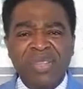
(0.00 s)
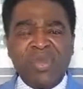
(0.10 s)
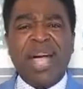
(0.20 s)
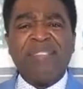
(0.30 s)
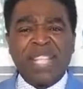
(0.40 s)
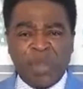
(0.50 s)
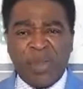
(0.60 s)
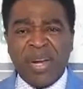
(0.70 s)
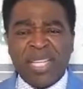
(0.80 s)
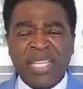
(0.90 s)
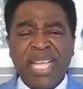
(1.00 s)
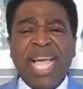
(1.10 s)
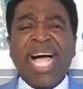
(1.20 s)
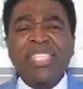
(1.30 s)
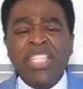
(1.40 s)
You have the Spirit.
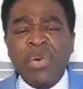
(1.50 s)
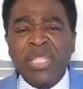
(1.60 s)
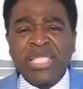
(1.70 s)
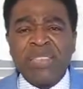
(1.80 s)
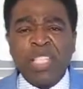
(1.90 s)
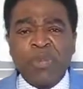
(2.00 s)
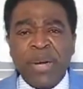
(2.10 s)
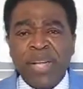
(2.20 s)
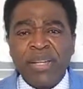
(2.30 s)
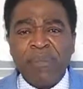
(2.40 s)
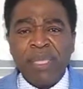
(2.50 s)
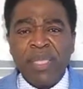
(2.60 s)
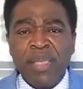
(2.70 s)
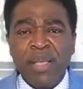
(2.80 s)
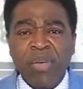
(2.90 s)
How did you receive the Spirit?
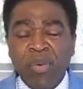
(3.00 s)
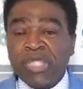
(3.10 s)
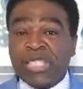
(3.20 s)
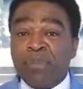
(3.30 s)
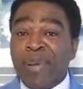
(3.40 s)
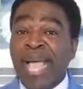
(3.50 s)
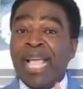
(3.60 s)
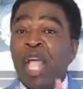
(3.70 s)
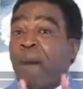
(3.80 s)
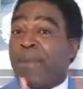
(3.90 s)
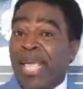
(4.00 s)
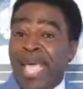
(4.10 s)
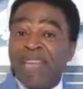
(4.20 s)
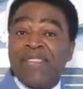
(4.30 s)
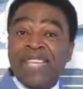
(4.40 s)
Was it by
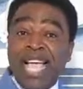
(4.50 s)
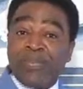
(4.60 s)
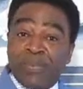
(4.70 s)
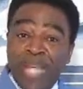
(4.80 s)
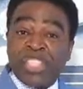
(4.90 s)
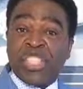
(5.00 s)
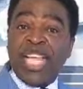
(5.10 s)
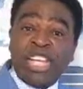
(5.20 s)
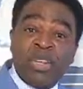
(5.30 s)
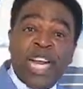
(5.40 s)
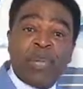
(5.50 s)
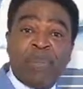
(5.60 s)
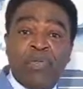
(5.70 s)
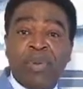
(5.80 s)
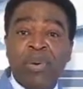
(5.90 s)
behaving like fleshy,
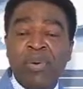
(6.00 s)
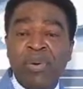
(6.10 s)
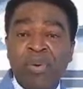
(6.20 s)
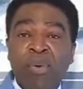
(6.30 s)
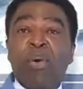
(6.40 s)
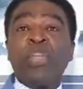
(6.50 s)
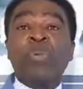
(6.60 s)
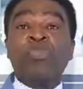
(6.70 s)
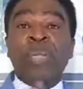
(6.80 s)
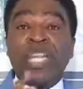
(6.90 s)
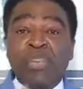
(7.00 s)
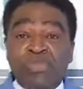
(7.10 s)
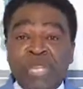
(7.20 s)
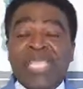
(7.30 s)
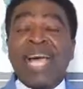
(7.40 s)
ignorant people? Or you
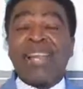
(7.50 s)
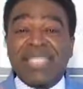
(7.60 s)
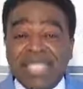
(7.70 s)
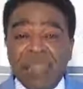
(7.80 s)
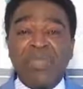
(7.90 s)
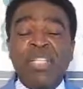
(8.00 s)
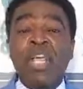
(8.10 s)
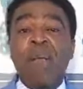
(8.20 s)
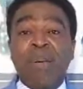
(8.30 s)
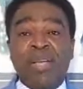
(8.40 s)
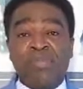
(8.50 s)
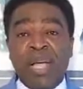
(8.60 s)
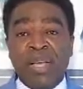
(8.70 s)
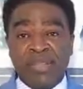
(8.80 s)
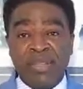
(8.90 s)
believed it and received it by
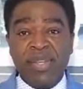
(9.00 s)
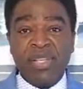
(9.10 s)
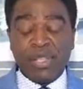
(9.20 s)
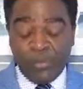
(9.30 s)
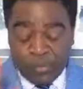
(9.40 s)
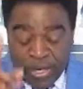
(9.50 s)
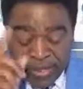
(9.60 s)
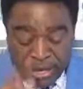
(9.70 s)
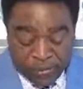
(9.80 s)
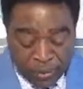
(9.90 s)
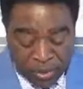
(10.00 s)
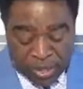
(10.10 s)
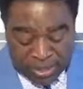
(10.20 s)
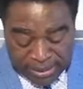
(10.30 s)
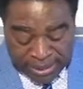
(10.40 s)
faith? So faith,
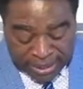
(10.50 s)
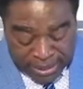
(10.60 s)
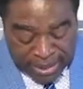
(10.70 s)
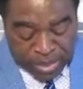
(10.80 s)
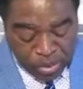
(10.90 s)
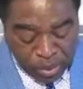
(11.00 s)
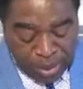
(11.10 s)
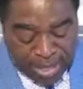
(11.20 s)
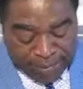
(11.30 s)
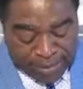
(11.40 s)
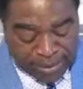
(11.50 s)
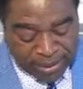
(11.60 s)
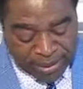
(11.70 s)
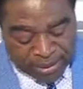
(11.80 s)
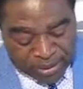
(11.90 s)
therefore, is the key to
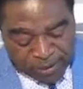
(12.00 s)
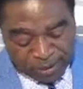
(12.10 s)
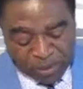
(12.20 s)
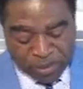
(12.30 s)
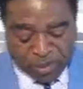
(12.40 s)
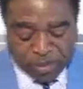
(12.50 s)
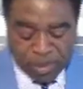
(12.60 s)
manifesting this. Amen.